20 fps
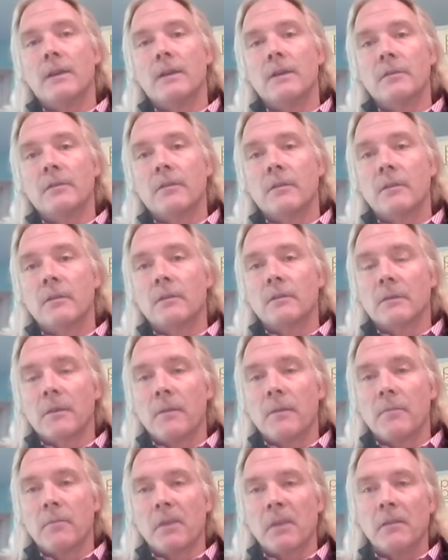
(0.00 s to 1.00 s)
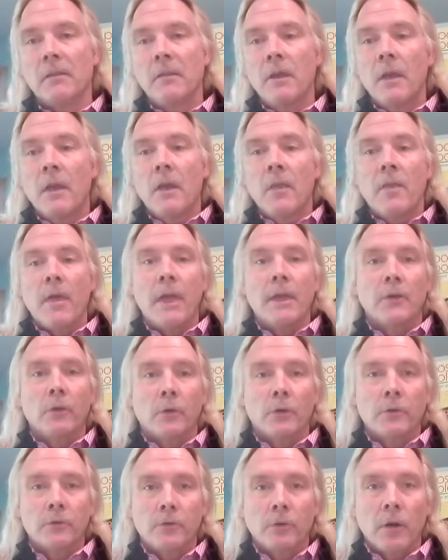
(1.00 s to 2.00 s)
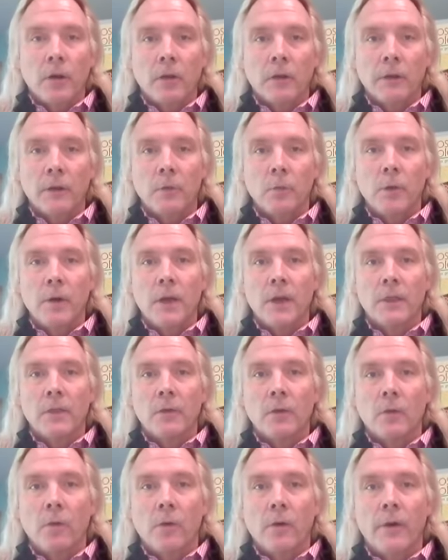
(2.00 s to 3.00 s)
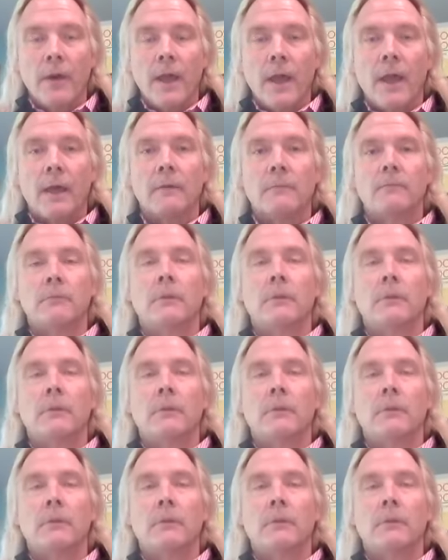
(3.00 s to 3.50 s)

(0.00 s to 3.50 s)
Is this something that you're struggling with or not?